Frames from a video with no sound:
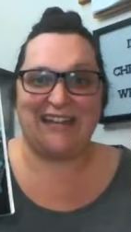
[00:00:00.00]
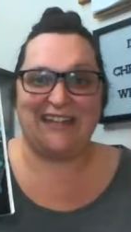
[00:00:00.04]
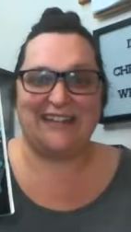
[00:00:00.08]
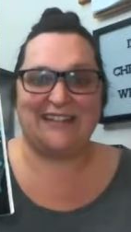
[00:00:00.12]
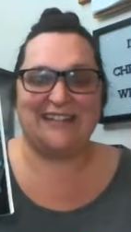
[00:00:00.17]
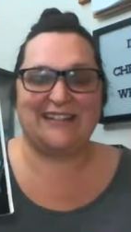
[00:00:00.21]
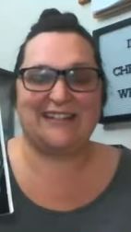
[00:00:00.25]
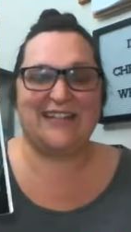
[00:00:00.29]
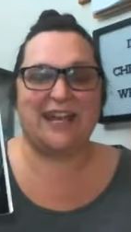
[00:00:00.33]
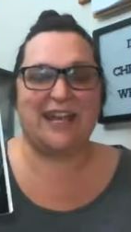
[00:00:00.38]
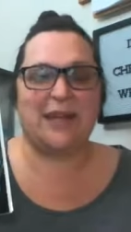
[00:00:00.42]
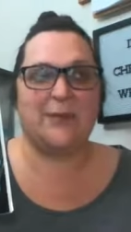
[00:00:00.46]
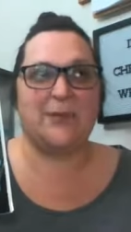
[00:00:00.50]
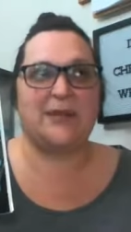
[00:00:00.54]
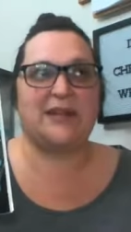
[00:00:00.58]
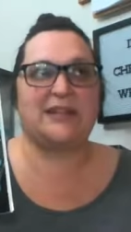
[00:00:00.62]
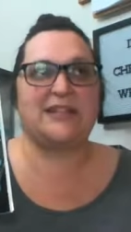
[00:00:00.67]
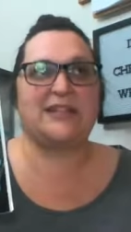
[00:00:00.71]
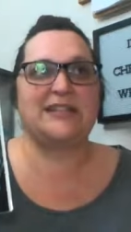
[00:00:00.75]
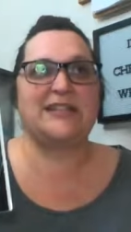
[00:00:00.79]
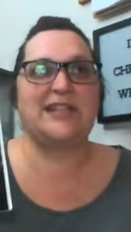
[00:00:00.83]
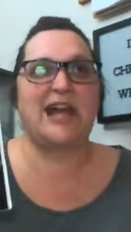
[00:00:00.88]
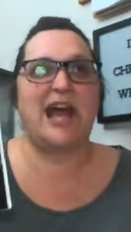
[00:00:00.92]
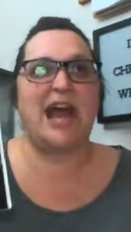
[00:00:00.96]
The second one is
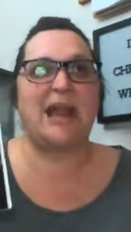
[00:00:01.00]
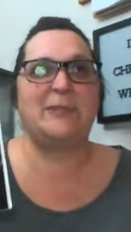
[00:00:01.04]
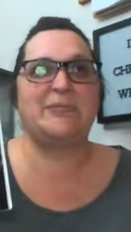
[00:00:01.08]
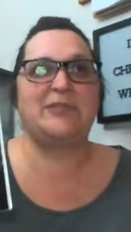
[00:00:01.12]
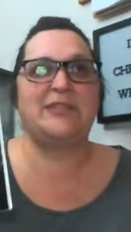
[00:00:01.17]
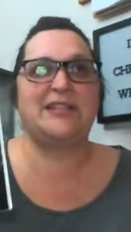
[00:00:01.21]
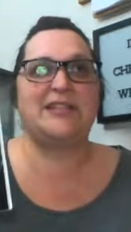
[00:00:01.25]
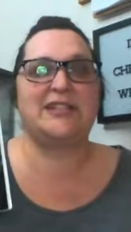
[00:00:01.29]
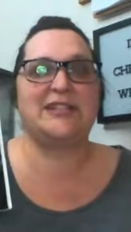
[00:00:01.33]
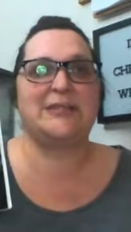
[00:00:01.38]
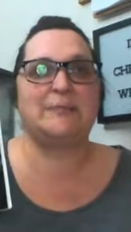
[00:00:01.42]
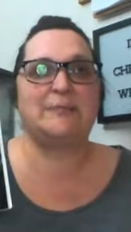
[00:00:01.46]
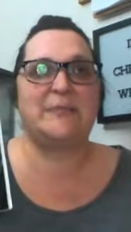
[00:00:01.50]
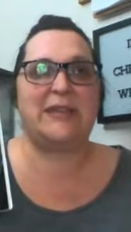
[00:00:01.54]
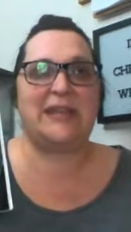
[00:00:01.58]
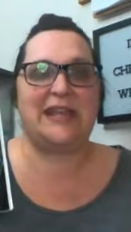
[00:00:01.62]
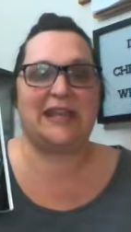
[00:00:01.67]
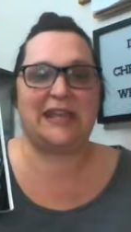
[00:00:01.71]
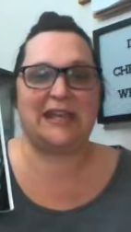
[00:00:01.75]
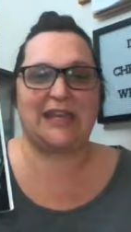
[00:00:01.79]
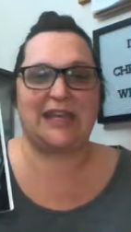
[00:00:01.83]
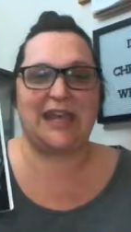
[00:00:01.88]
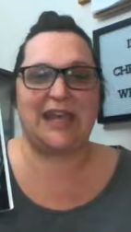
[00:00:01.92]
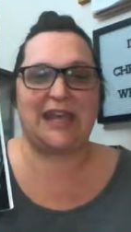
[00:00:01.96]
A Time to
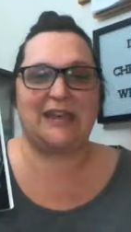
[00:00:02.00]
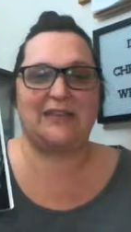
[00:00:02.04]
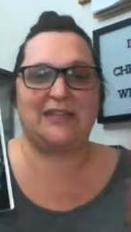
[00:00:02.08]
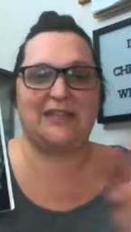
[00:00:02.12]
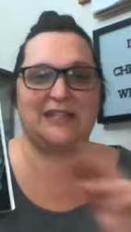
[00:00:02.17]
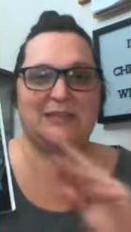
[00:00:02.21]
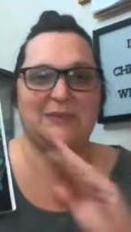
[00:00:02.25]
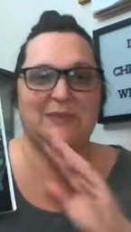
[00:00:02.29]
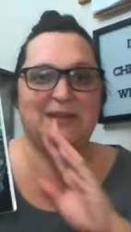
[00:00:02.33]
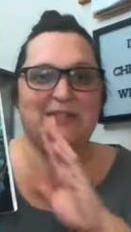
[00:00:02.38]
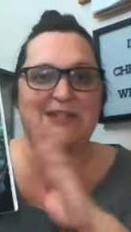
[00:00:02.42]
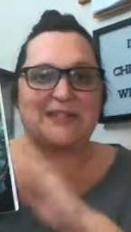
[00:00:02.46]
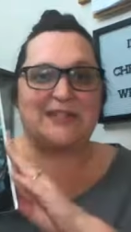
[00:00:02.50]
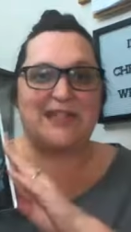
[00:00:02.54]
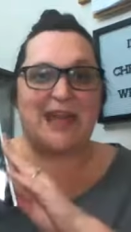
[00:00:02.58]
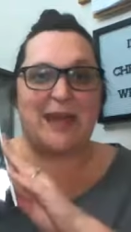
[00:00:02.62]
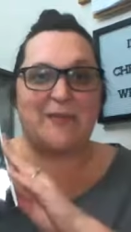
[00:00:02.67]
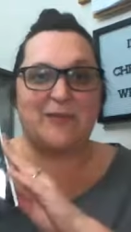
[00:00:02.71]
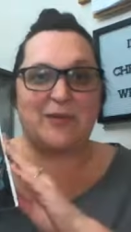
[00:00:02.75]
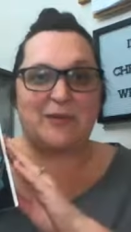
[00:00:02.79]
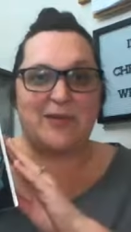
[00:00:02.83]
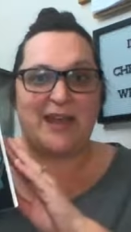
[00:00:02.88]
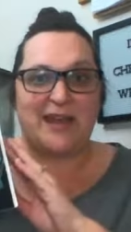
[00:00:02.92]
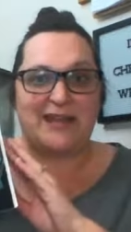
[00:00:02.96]
Speak. And this one is A
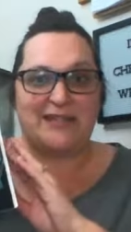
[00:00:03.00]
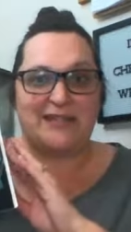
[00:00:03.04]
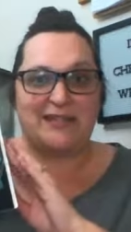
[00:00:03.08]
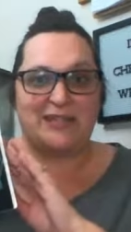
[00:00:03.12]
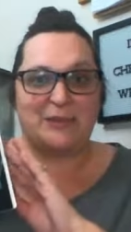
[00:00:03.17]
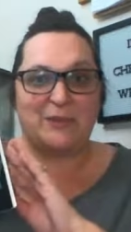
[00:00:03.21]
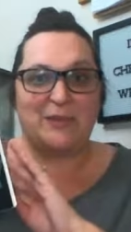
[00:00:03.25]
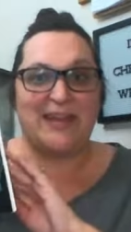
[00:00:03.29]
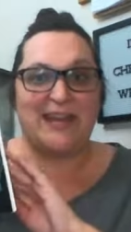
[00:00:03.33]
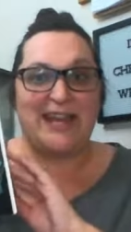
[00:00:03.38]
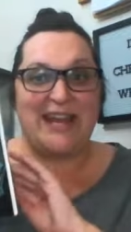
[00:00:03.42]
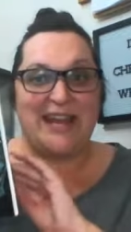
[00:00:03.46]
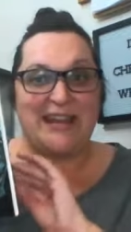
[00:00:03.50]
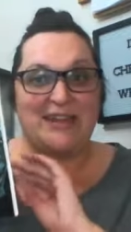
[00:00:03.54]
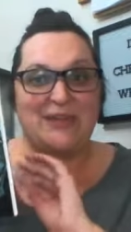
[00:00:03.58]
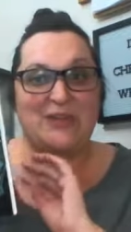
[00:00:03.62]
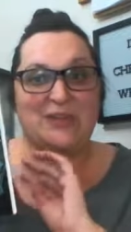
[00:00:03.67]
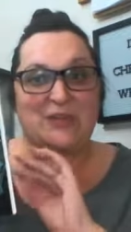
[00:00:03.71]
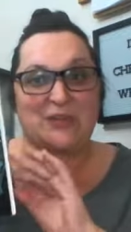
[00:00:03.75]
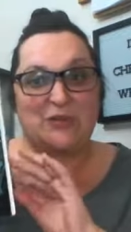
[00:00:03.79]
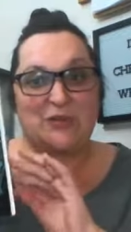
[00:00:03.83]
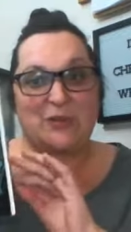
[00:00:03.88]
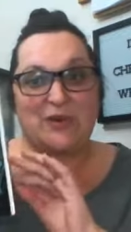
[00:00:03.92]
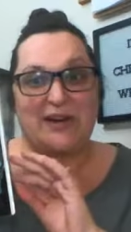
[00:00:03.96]
Time to Rise. This will end the
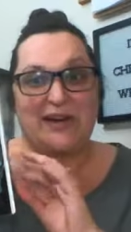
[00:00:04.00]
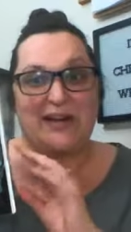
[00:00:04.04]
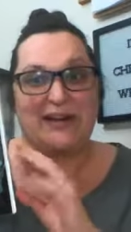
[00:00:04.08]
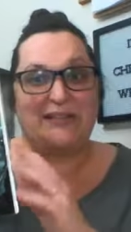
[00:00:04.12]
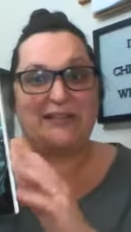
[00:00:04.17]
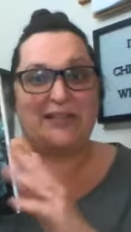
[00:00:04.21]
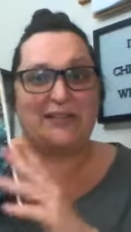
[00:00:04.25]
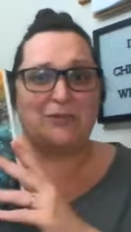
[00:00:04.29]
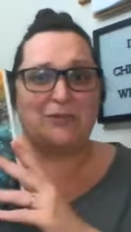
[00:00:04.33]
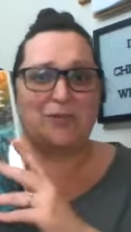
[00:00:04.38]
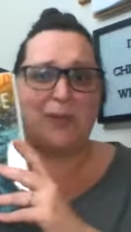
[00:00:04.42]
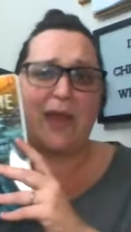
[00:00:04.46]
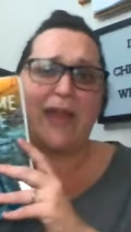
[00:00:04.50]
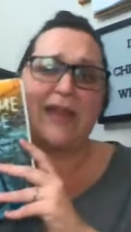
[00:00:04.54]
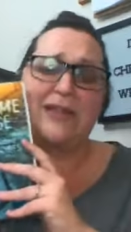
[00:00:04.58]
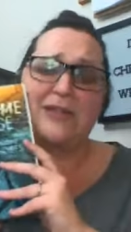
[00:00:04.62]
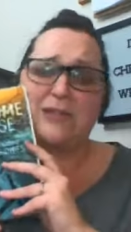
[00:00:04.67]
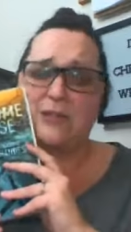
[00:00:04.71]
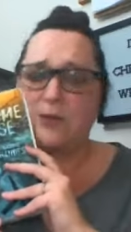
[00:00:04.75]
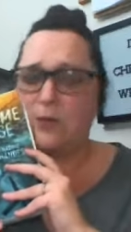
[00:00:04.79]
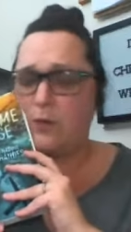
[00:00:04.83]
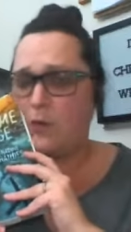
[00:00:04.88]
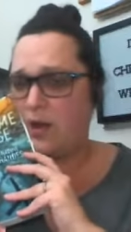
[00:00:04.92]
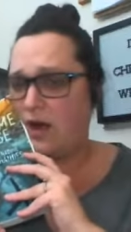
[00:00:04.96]
story. That's why
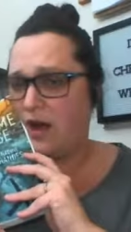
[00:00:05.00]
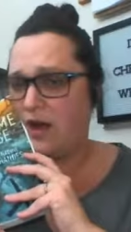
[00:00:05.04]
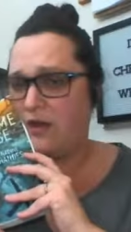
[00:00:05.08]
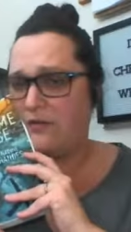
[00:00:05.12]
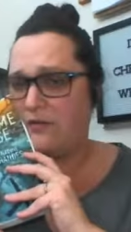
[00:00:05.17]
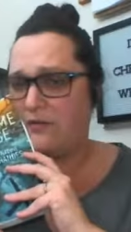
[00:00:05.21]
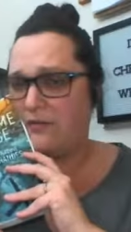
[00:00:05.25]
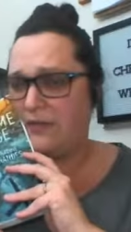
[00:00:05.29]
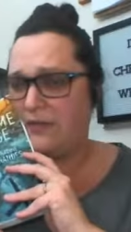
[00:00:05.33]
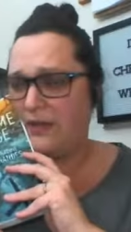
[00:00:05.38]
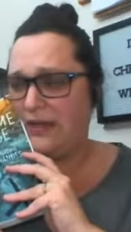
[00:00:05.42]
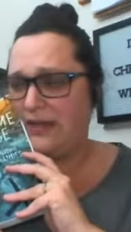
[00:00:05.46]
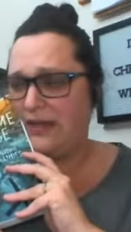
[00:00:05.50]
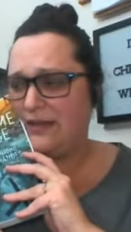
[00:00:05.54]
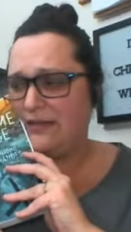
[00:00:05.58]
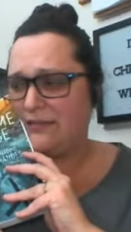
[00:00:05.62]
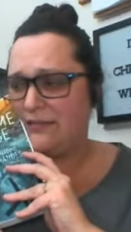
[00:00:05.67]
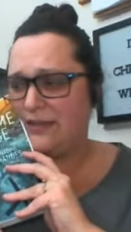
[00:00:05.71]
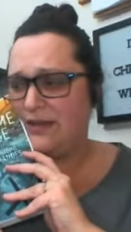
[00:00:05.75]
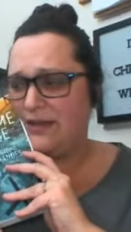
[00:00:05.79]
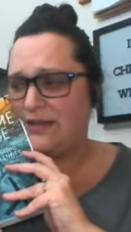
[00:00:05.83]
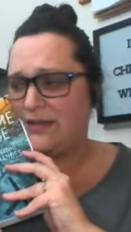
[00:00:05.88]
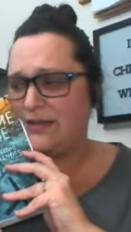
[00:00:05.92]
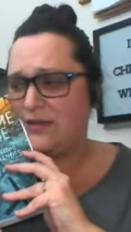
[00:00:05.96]
it's so hard for me
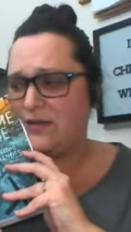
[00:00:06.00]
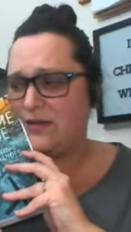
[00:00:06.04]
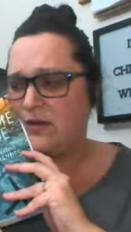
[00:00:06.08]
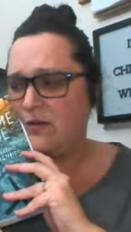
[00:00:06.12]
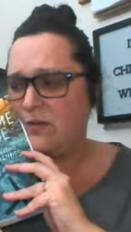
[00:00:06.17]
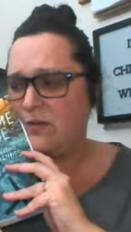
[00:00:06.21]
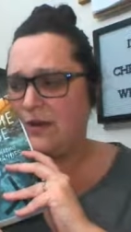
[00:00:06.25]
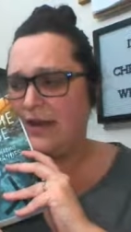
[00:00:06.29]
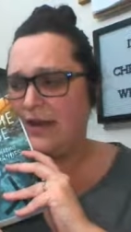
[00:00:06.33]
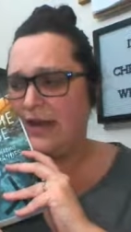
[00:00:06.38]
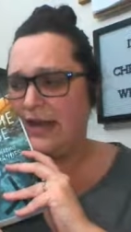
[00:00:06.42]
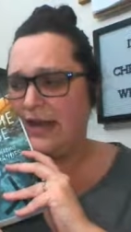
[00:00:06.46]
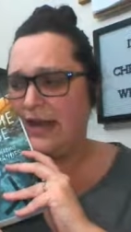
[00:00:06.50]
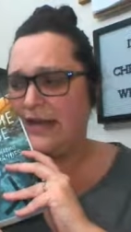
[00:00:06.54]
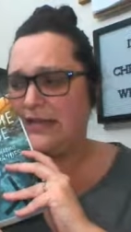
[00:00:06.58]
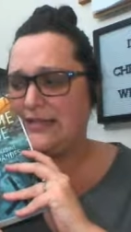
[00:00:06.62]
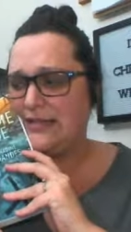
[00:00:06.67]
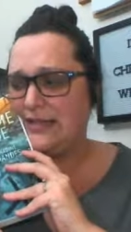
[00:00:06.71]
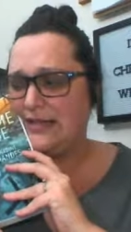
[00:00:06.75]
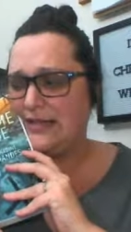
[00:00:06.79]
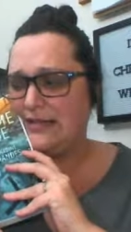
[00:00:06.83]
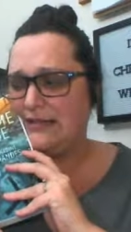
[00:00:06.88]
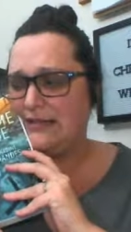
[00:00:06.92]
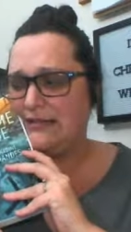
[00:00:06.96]
because I don't want to end
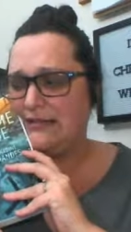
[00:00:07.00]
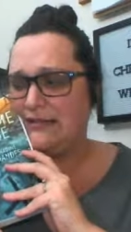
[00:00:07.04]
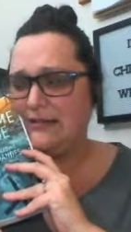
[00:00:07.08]
it.